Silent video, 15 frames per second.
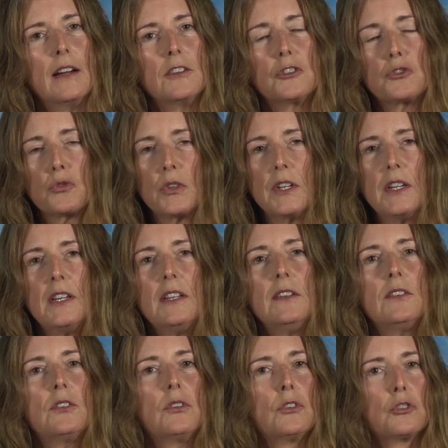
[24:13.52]

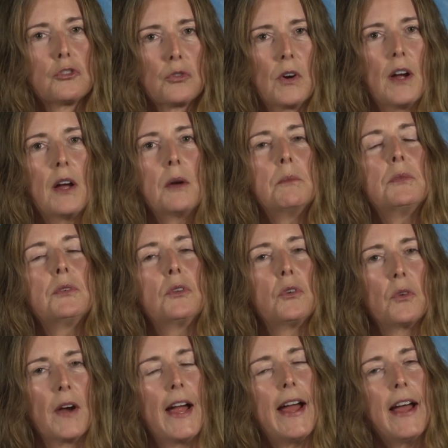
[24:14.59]
trees, shrubs,
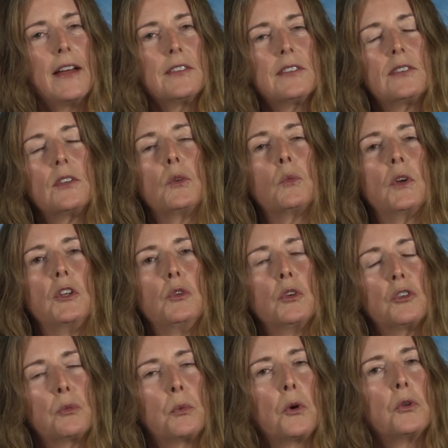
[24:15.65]
grass, when you
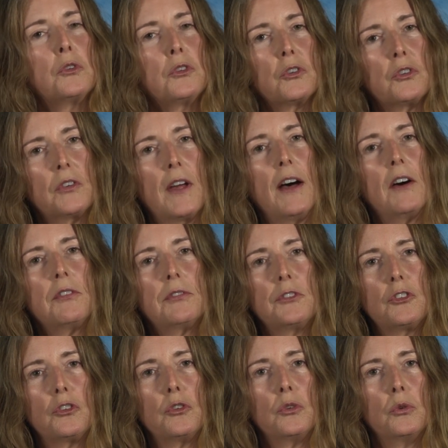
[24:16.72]
expose yourself
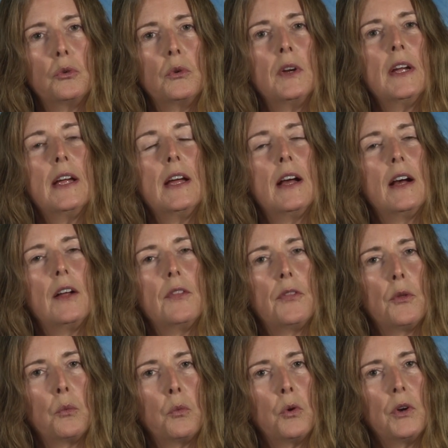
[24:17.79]
to
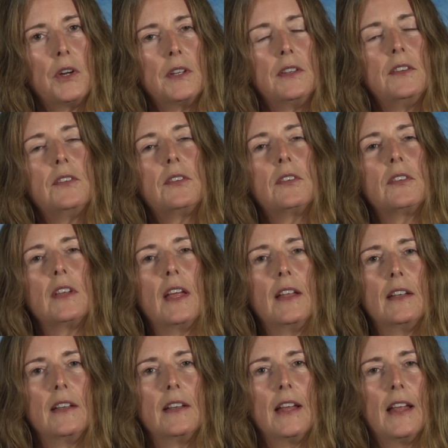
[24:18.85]
the woods
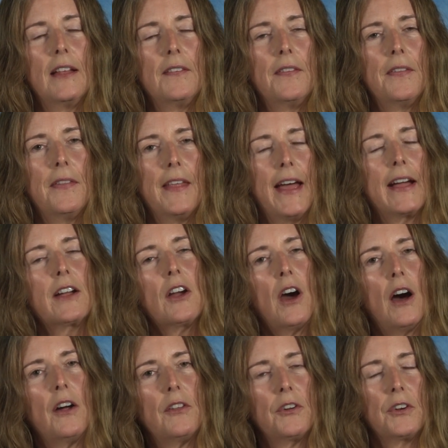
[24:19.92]
and that
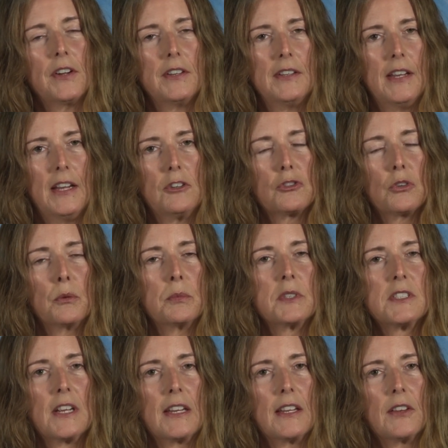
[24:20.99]
color and nature in
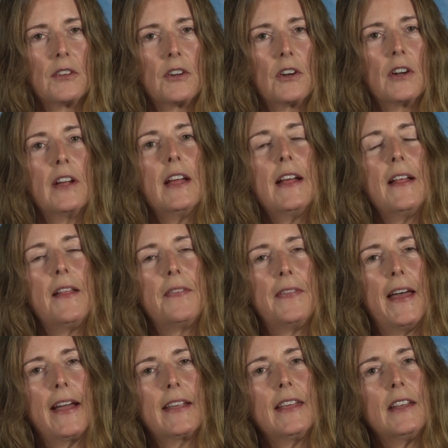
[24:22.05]
particular,
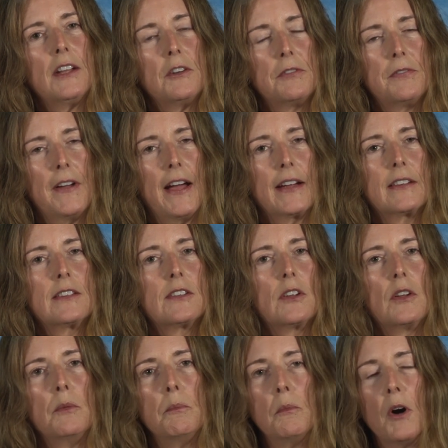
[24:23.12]
that can affect
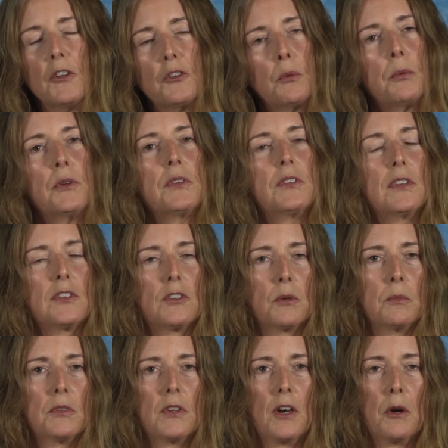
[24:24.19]
multiple
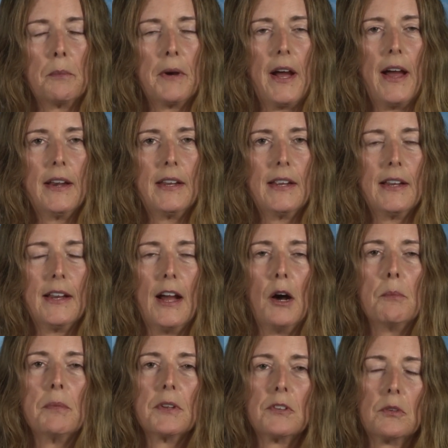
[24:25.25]
systems in our body and
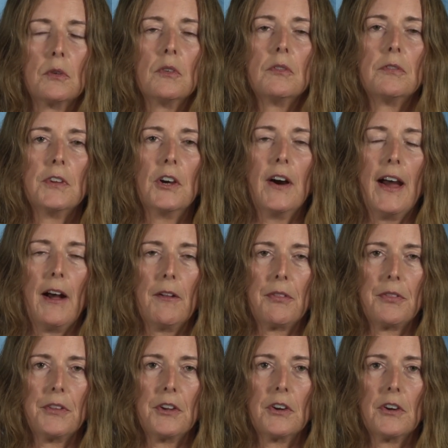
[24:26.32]
help us feel
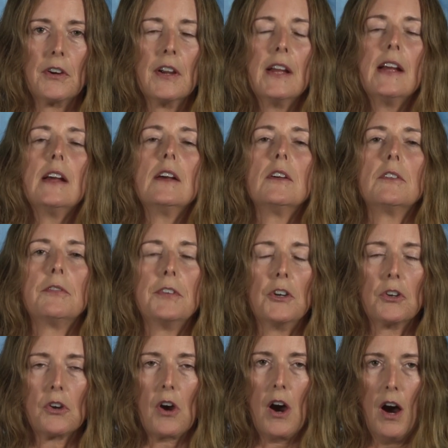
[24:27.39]
healthier,
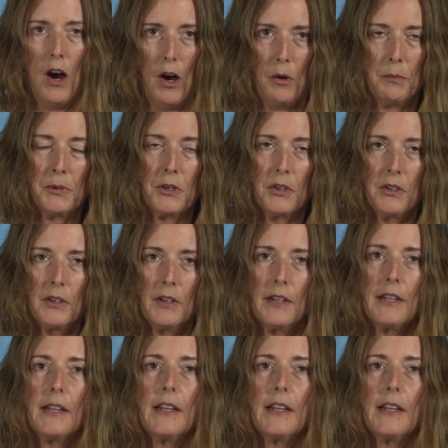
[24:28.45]
feel calmer.